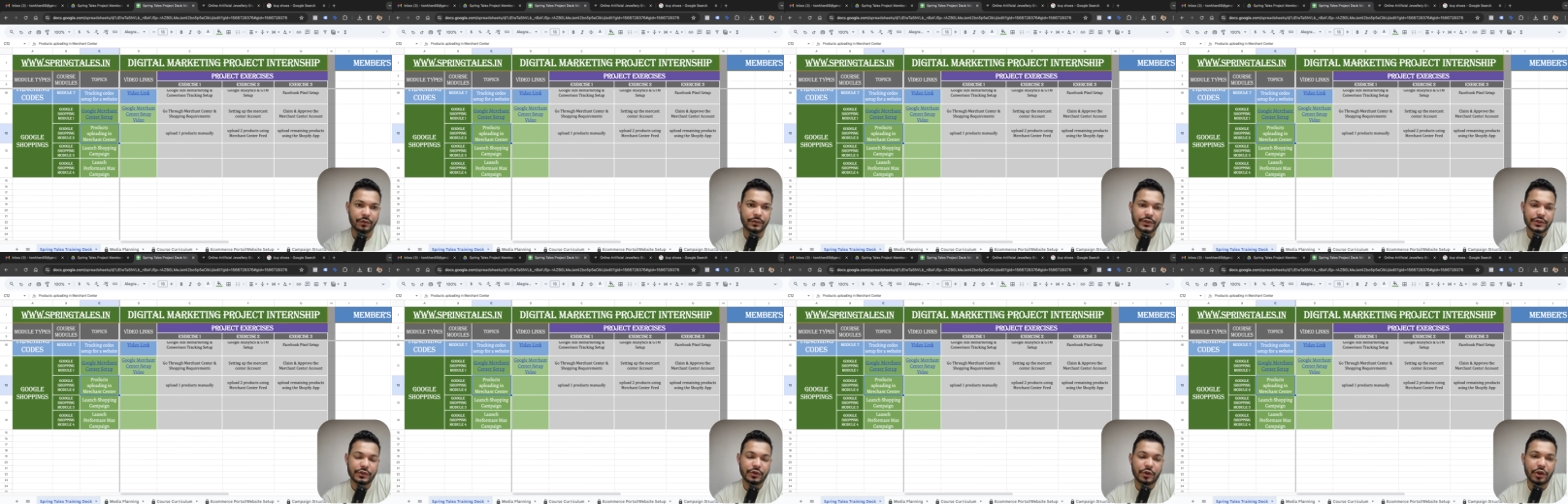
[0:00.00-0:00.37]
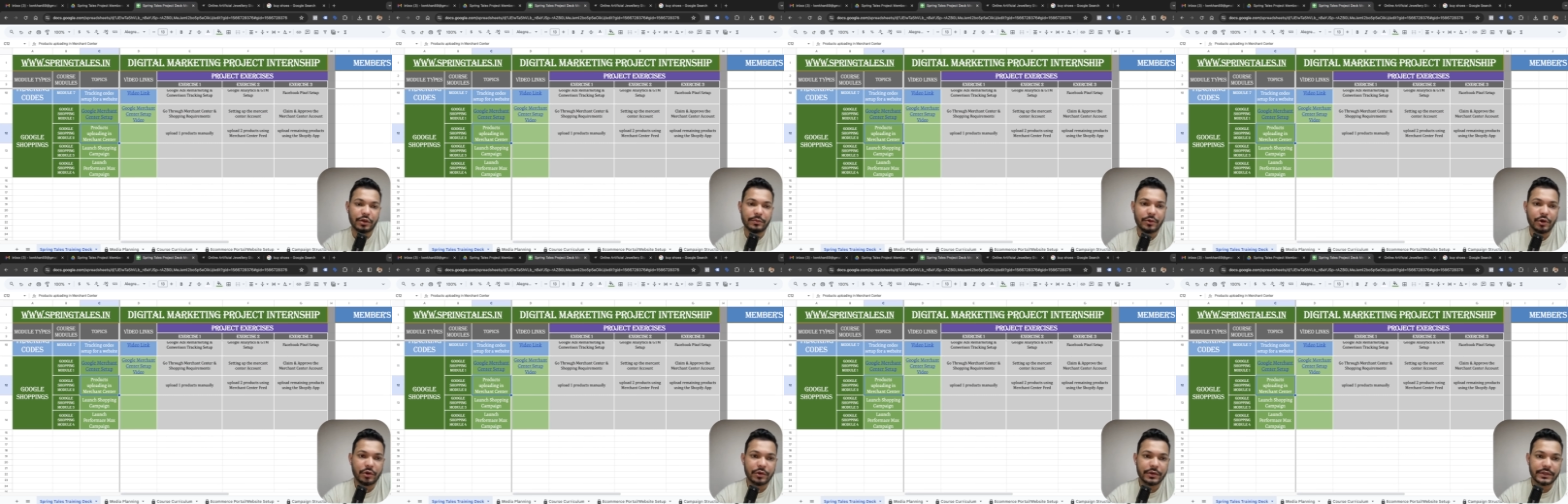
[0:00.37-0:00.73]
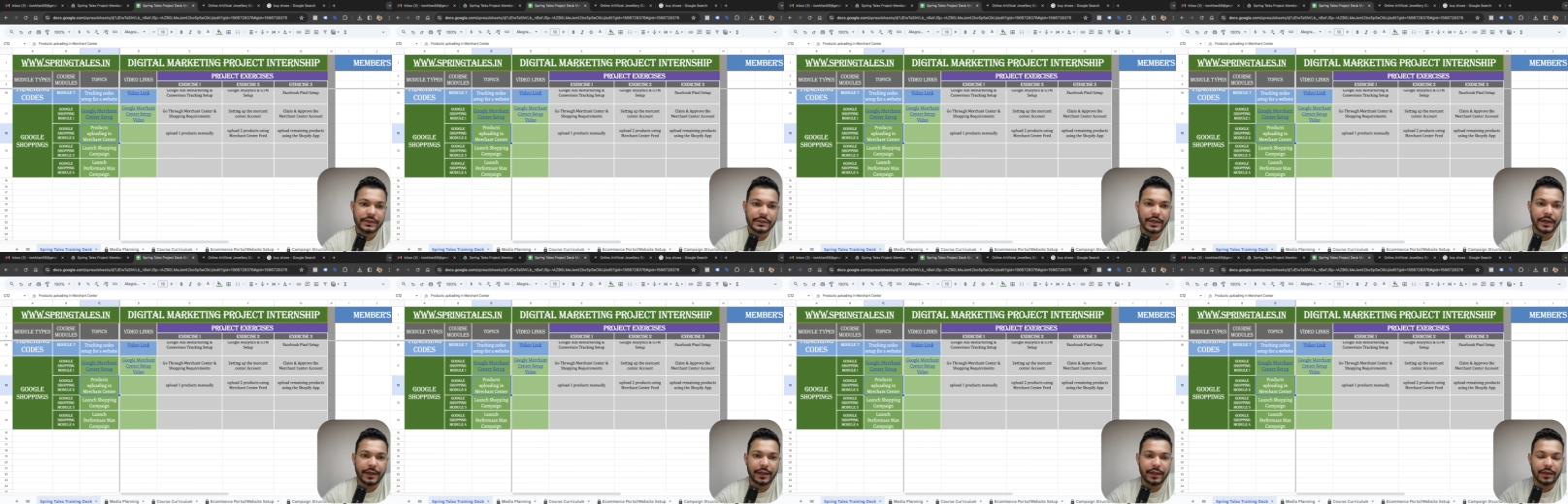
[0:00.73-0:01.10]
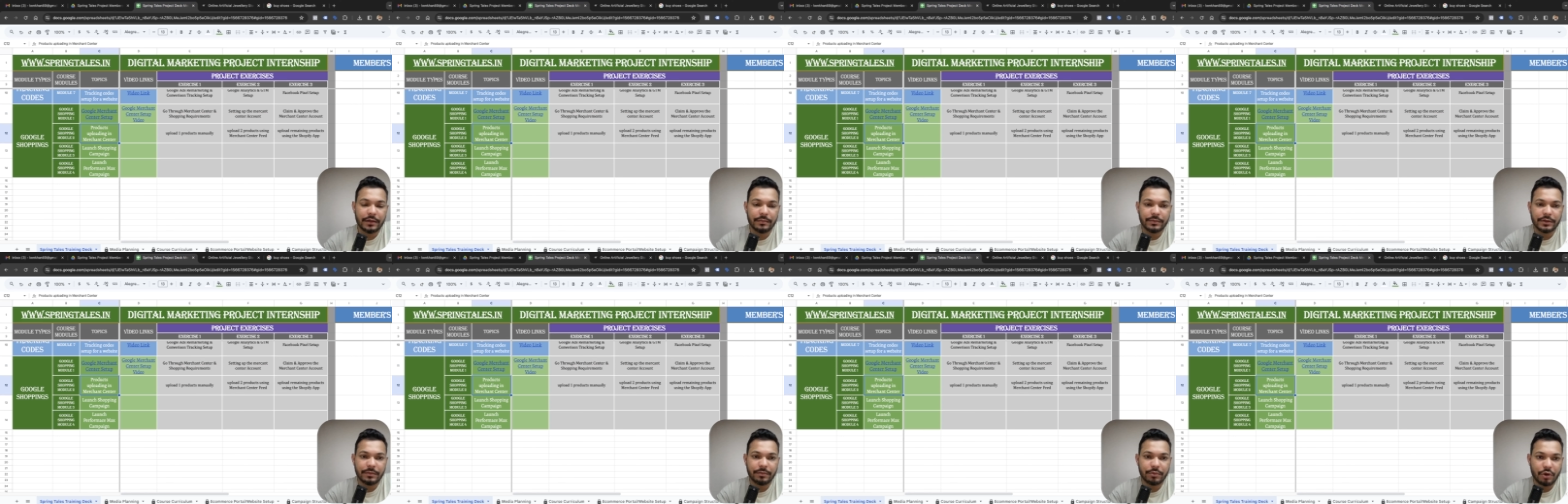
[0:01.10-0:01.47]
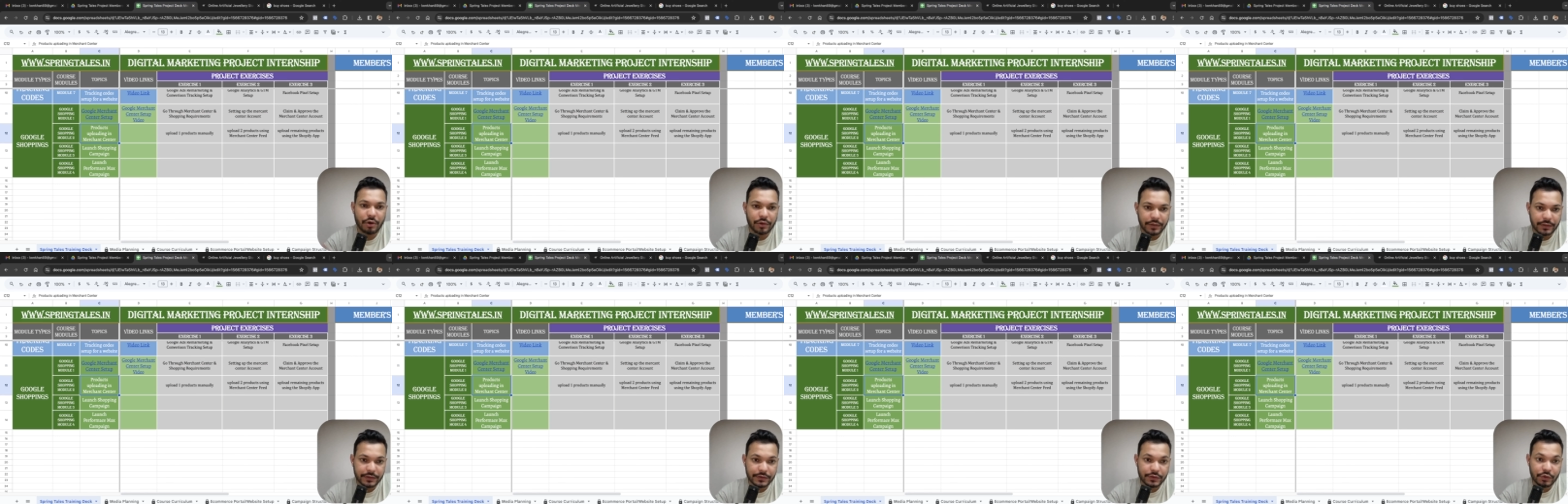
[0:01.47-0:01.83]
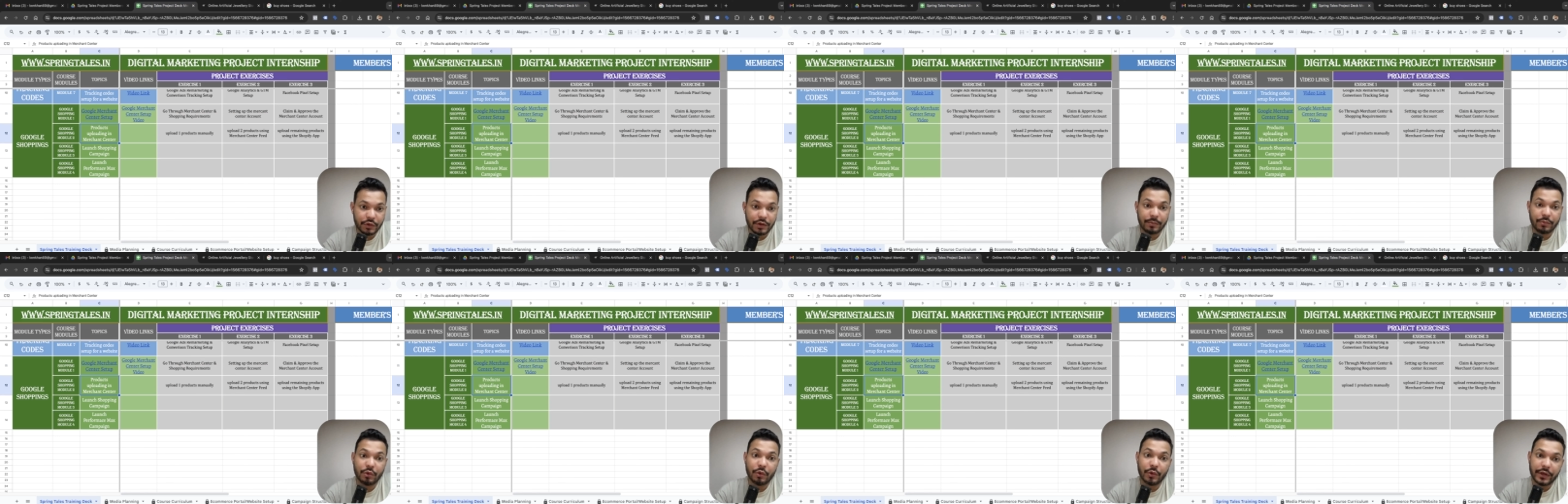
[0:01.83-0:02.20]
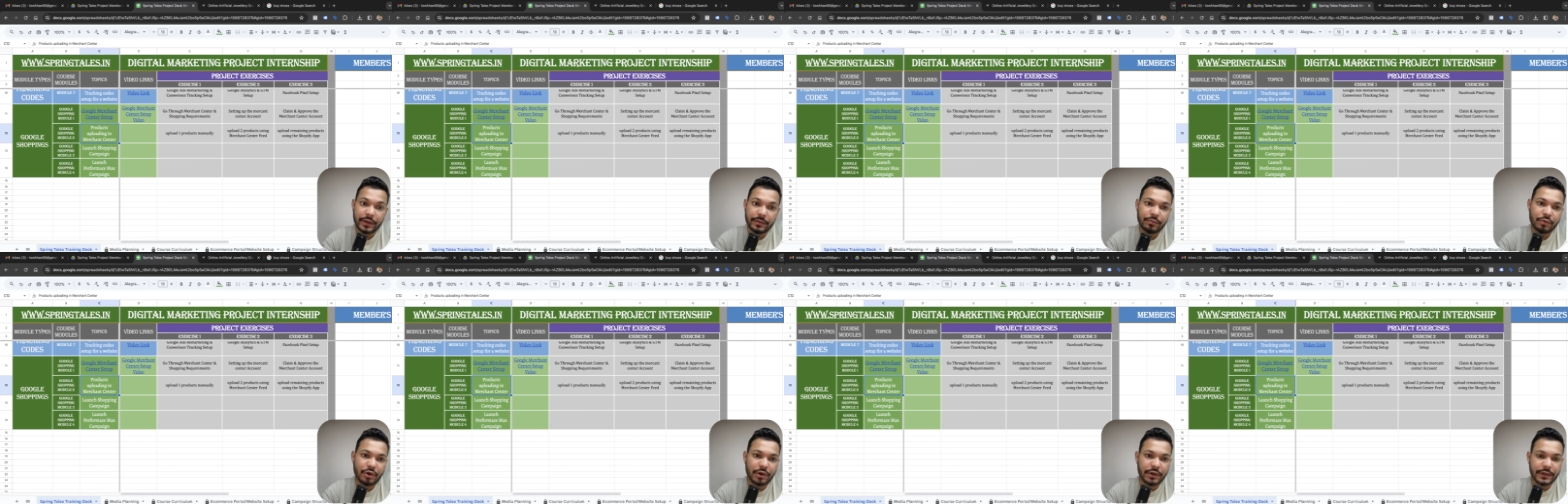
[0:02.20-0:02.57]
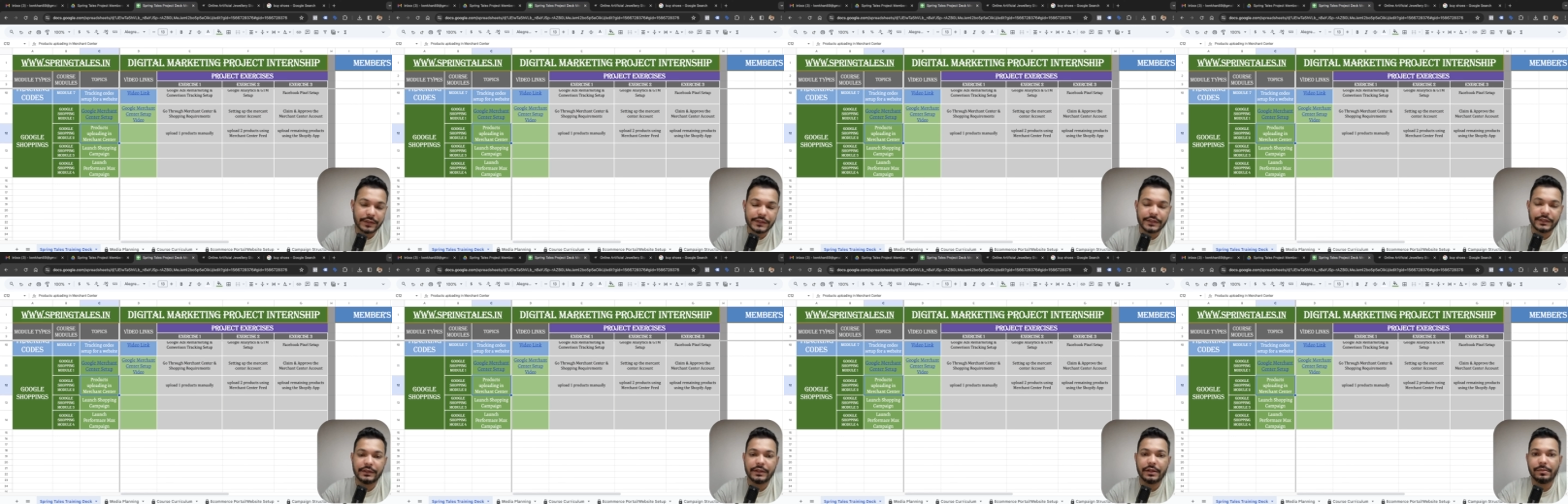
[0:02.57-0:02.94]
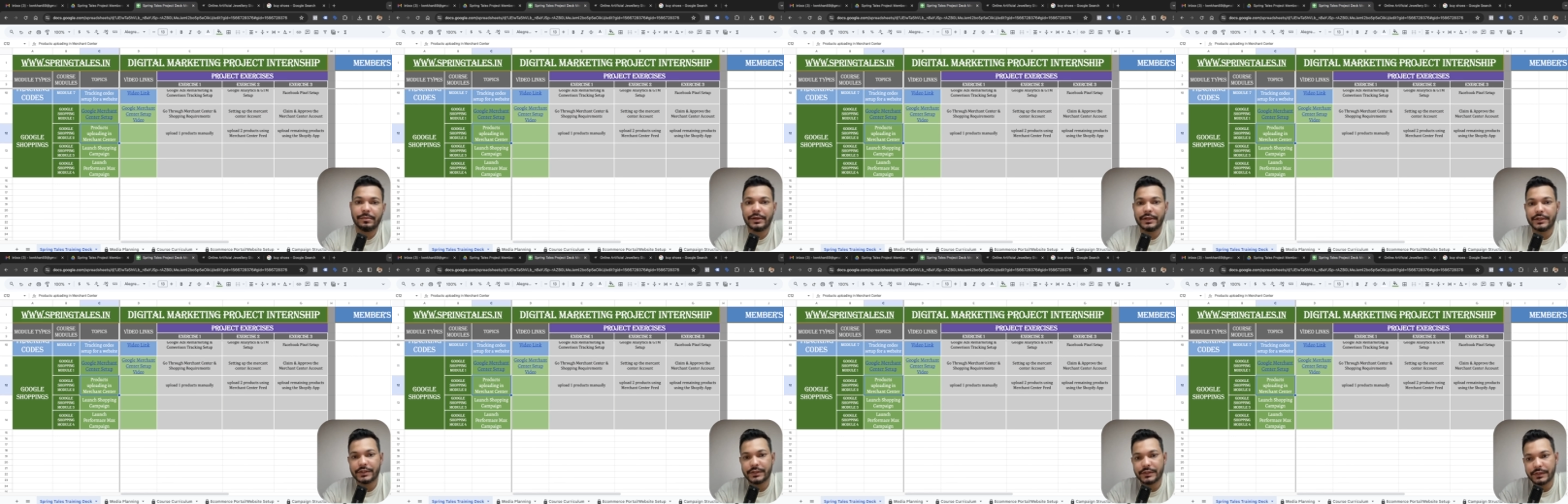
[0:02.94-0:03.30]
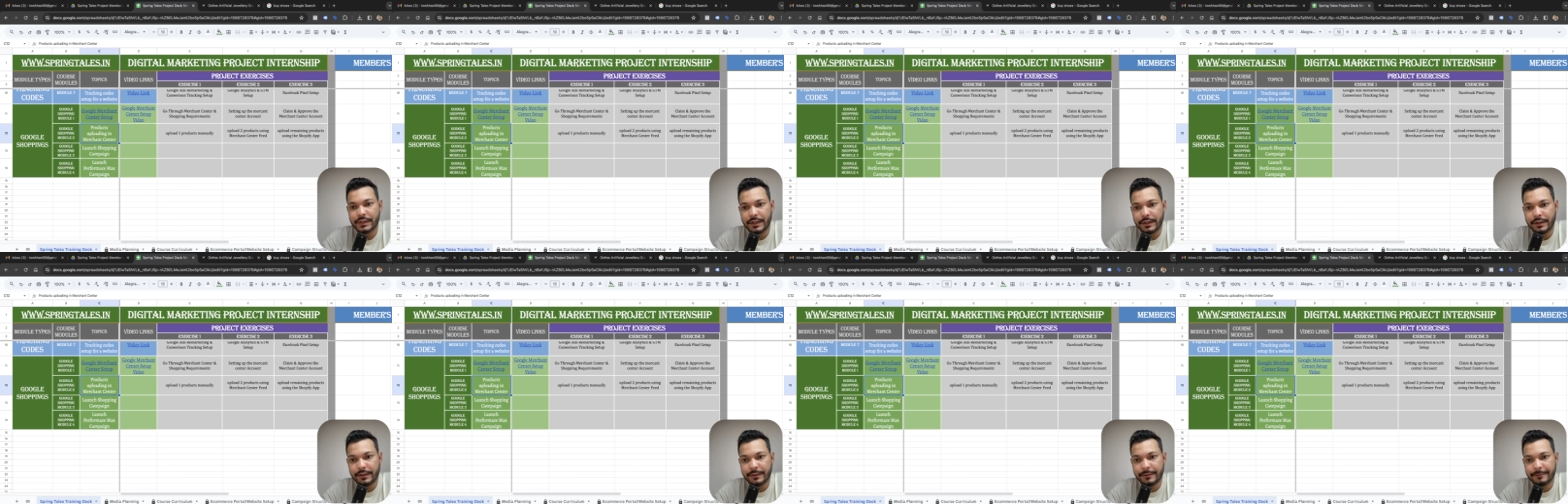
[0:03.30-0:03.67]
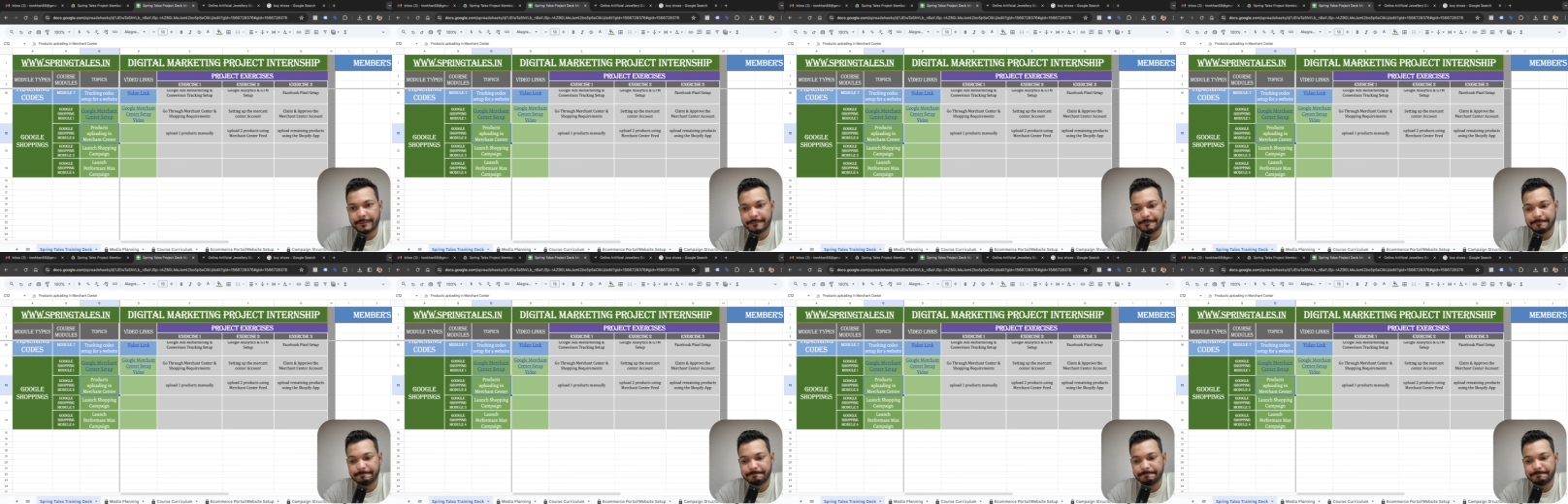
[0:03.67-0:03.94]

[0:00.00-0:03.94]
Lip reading: which is all about setting up the products or uploading products in the Merchant Center.